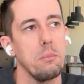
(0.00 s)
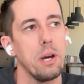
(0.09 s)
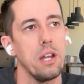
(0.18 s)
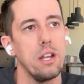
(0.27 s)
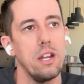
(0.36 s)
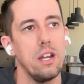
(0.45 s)

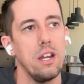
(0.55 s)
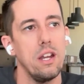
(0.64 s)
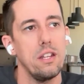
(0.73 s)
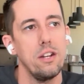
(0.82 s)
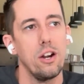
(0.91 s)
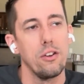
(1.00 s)
but
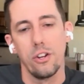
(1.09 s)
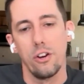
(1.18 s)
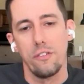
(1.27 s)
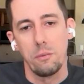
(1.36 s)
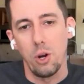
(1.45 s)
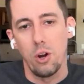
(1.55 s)
so
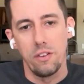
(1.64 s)
from going